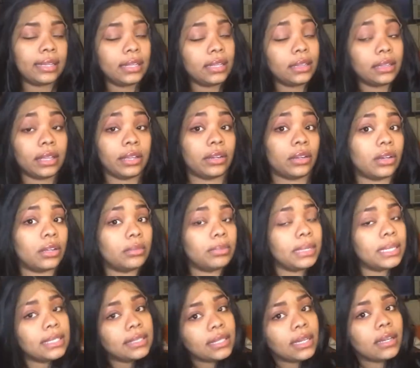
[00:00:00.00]
later on
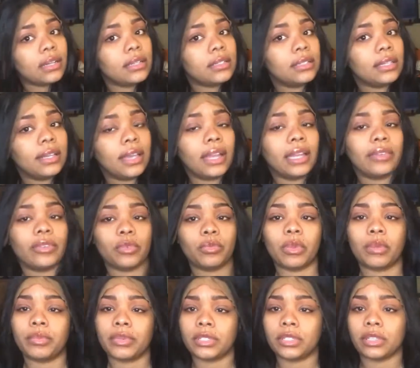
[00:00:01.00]
because I honestly can't even
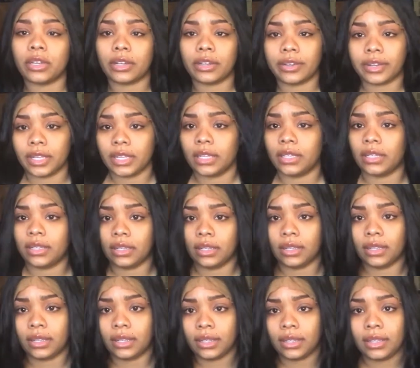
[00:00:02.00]
remember, sorry.
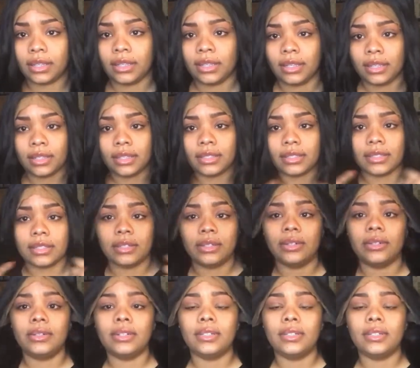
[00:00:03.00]
So,